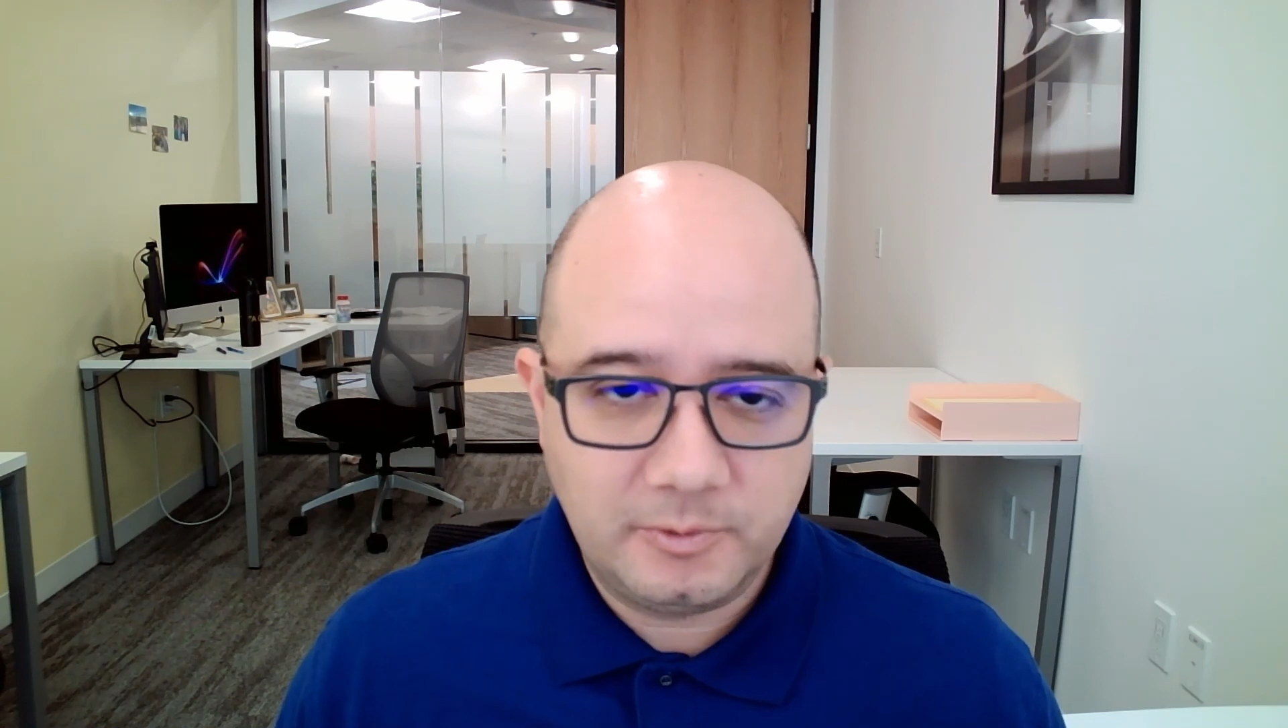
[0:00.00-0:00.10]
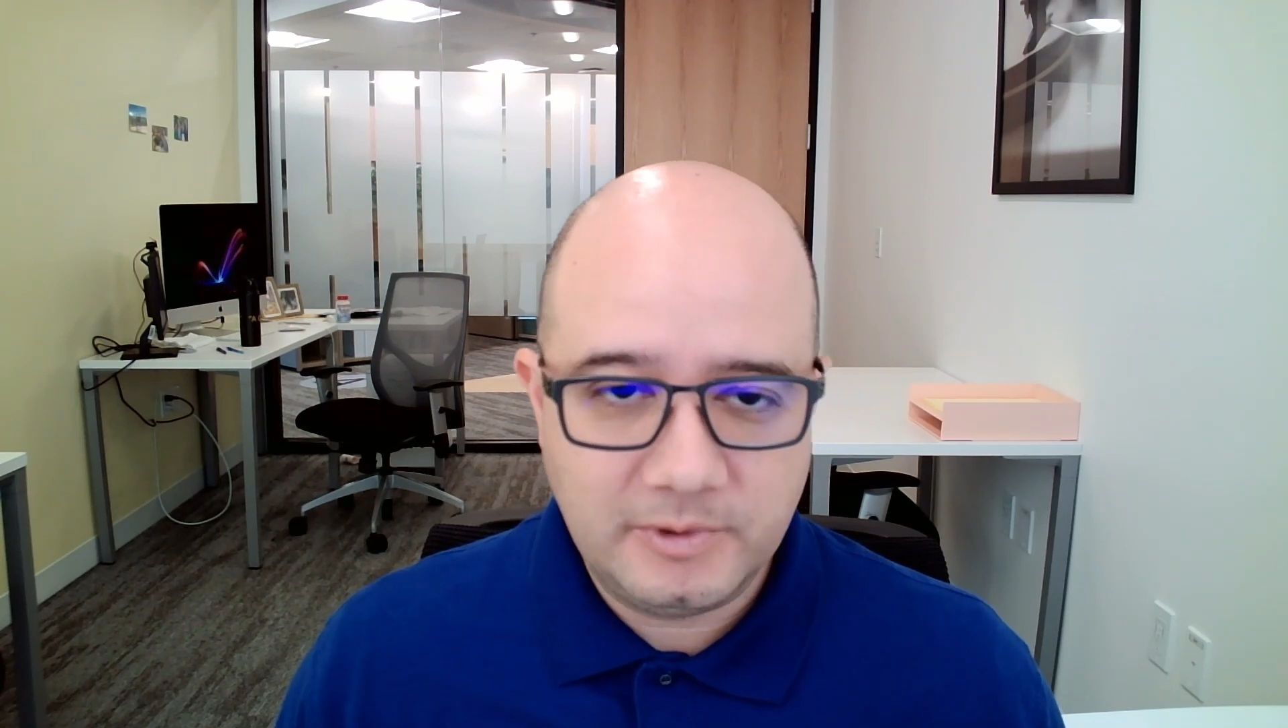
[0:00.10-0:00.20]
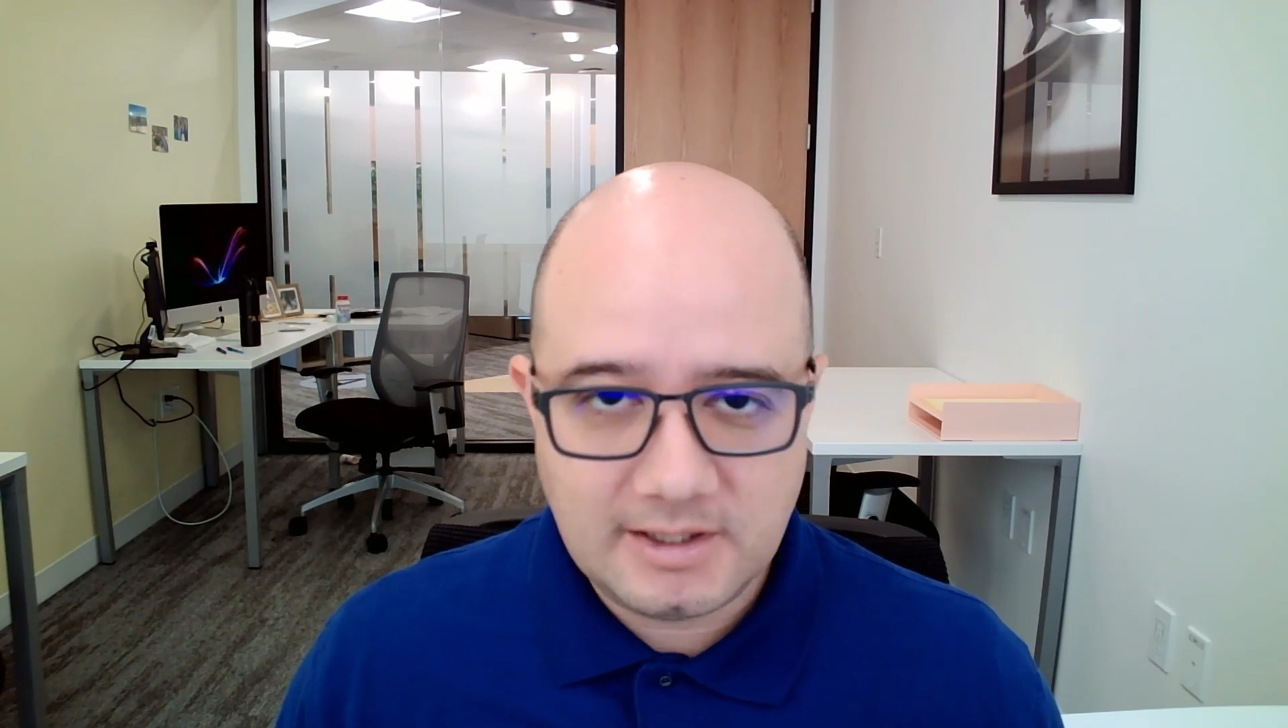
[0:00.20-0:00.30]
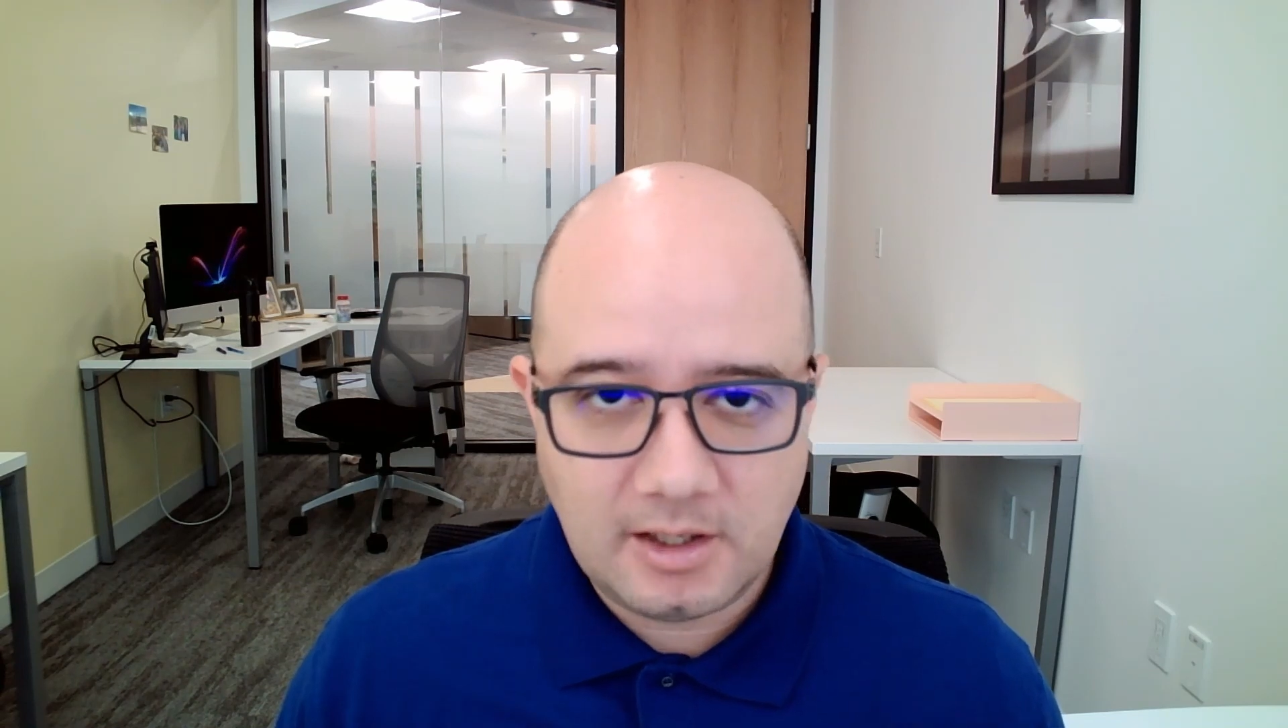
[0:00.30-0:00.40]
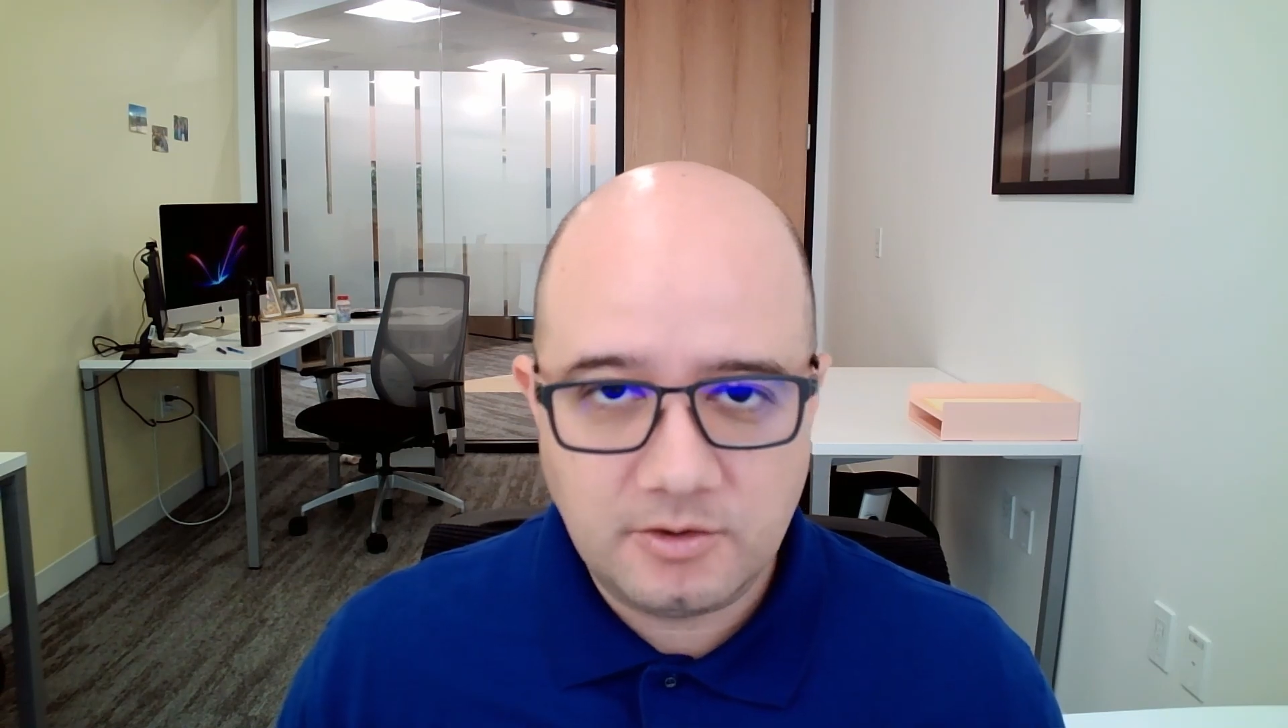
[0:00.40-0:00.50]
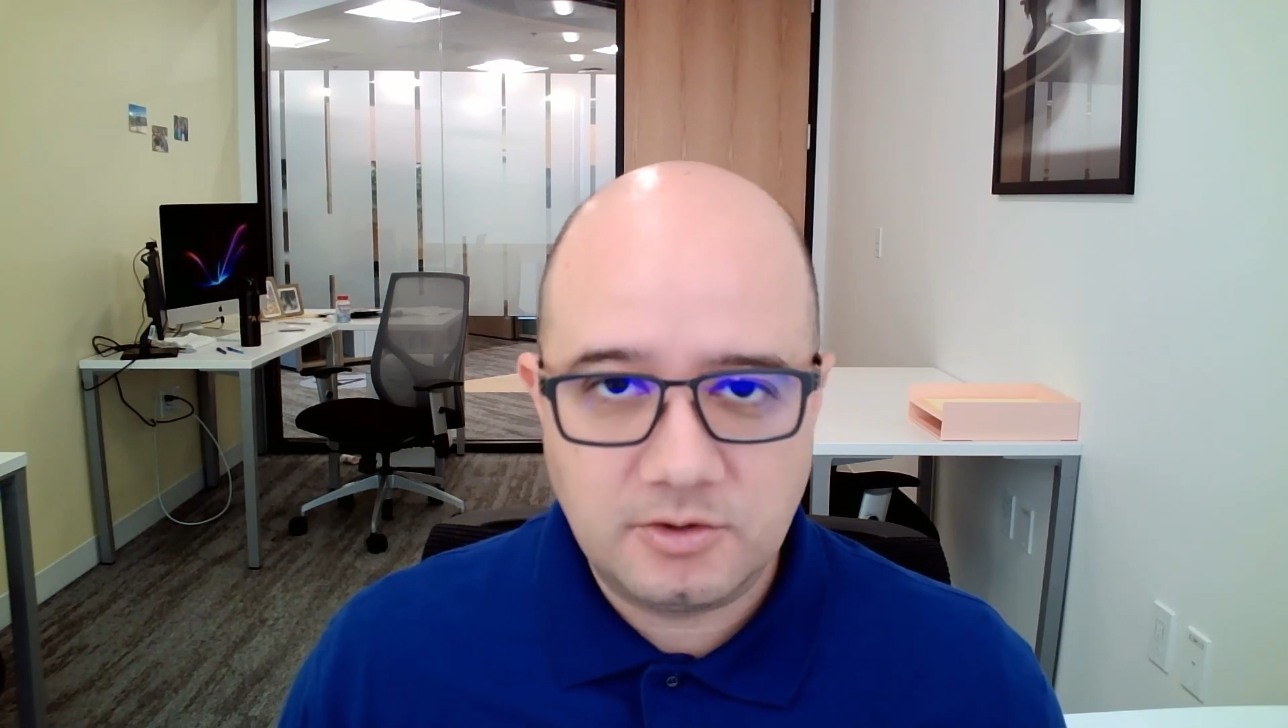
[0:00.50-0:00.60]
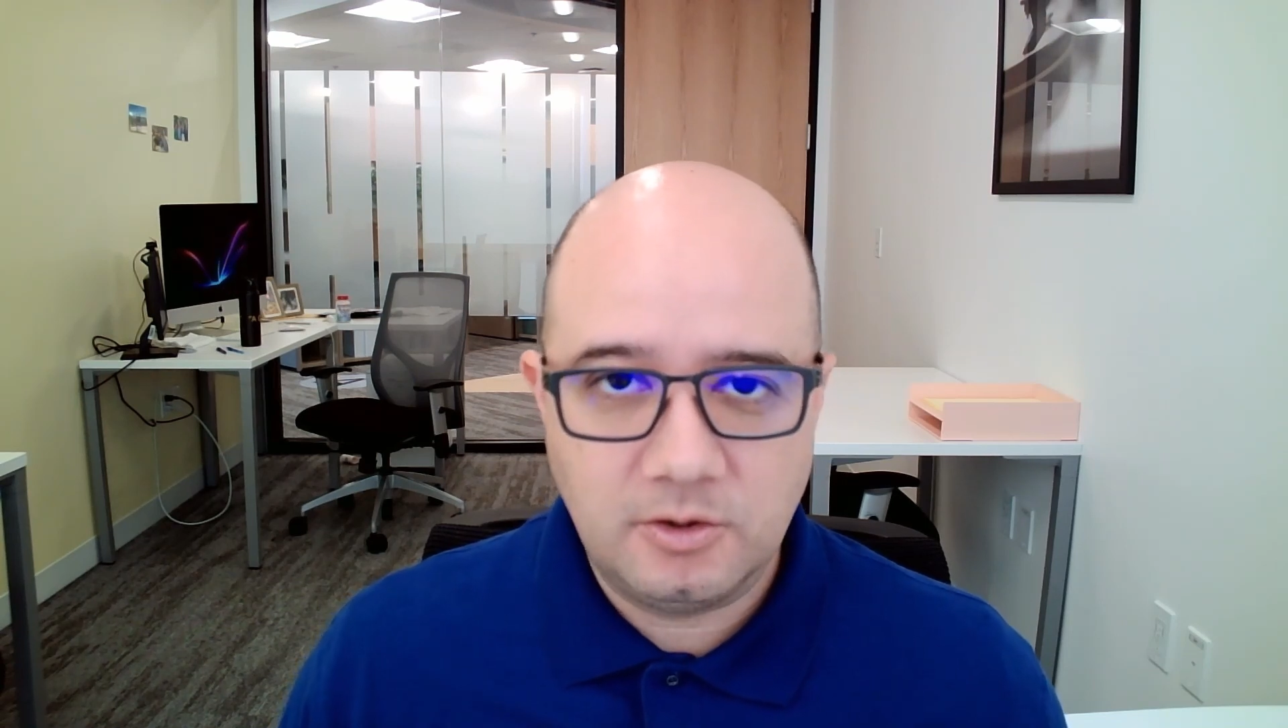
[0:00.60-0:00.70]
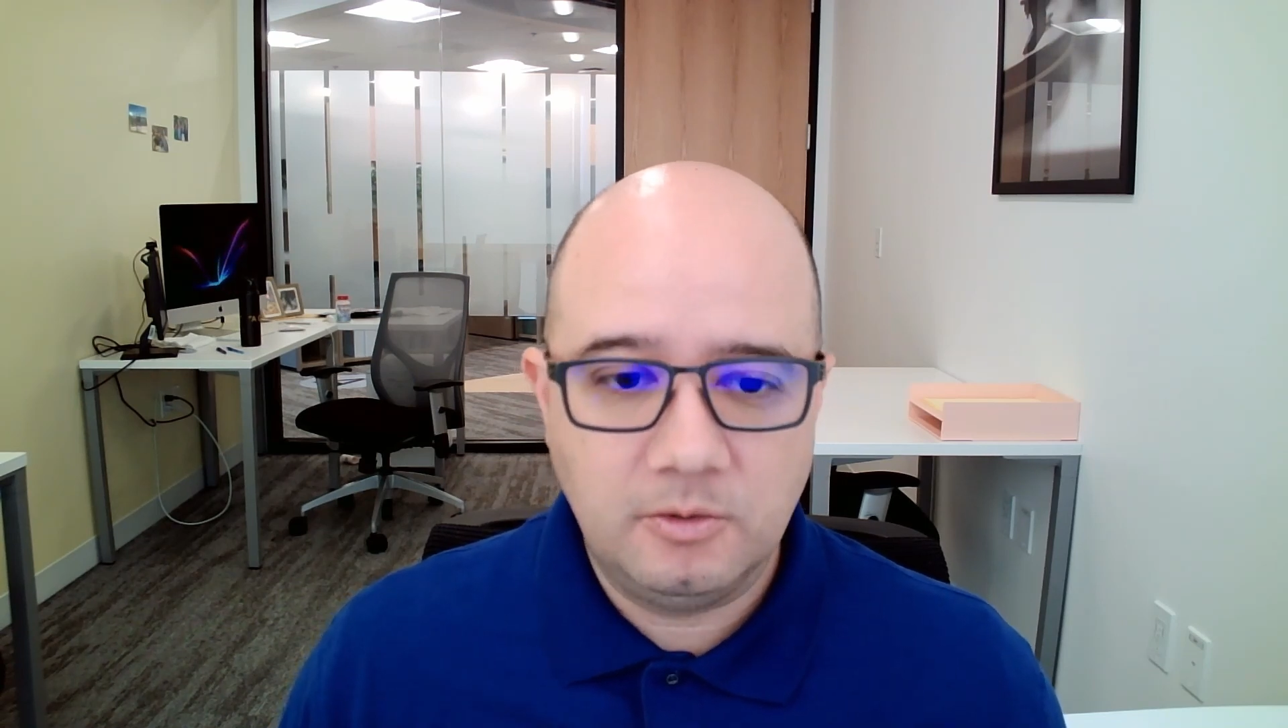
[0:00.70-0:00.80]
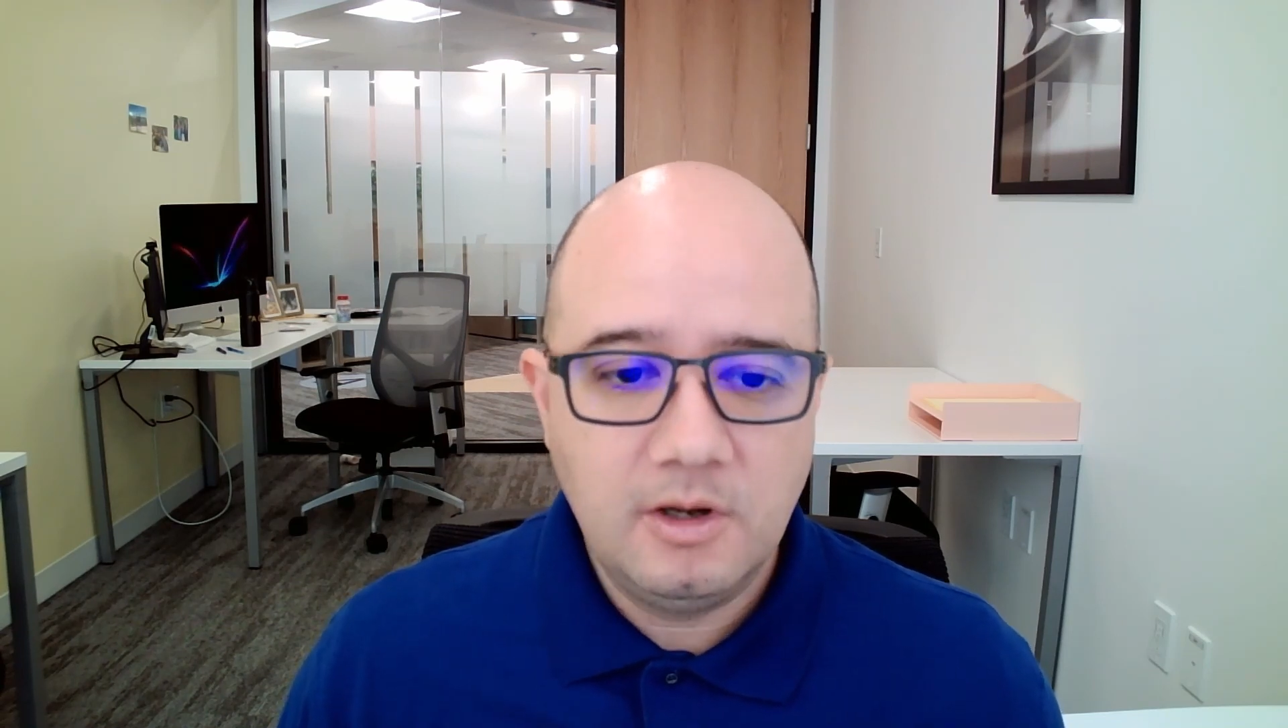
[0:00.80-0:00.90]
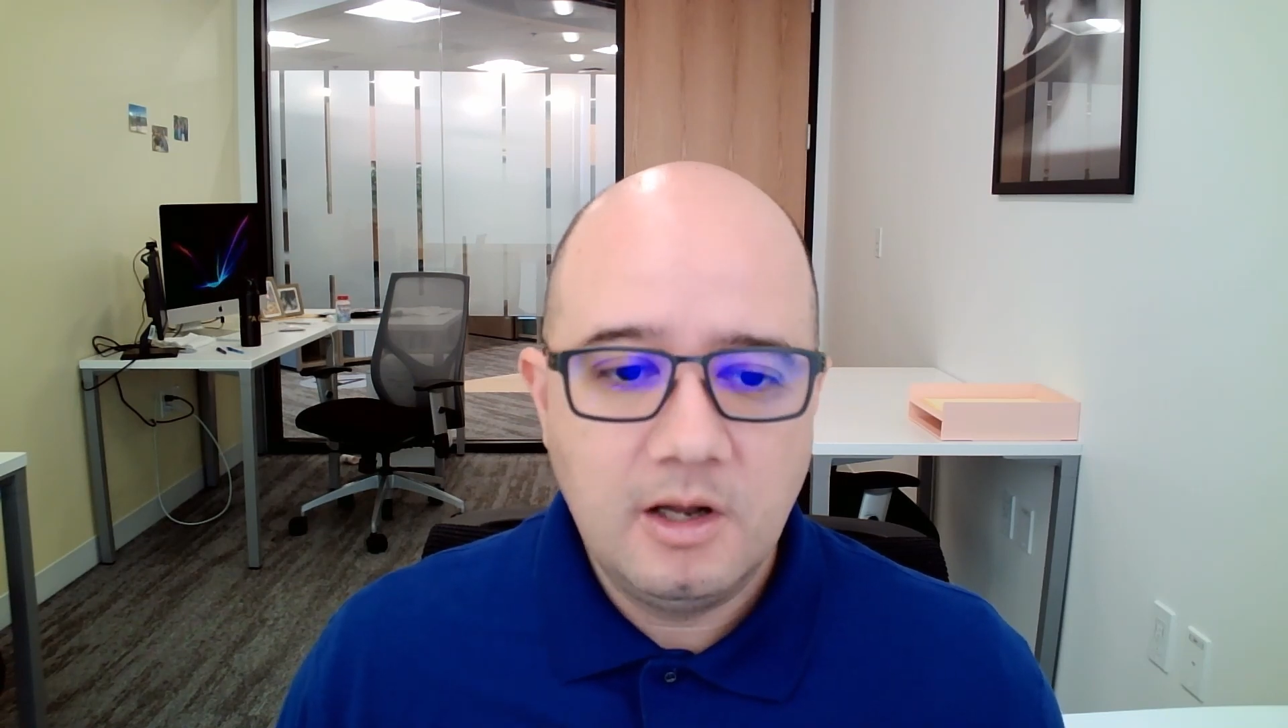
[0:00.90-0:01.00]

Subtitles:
we sell. So